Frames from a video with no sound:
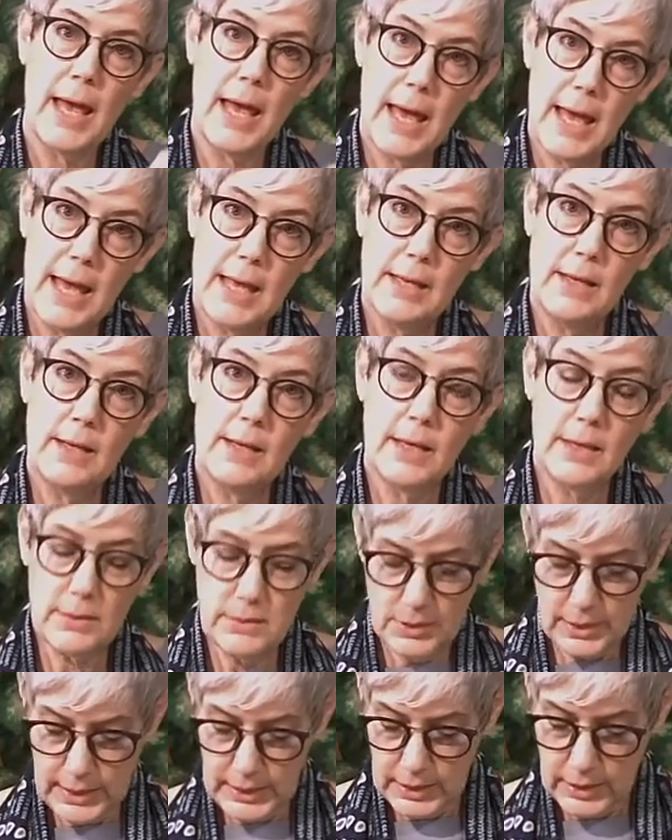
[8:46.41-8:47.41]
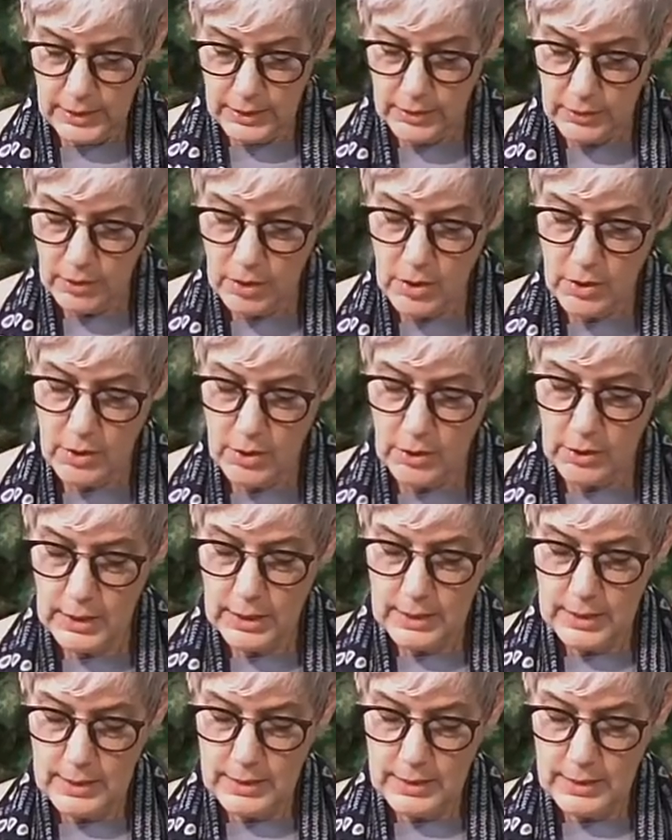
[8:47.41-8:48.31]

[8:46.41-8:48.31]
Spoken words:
endings here are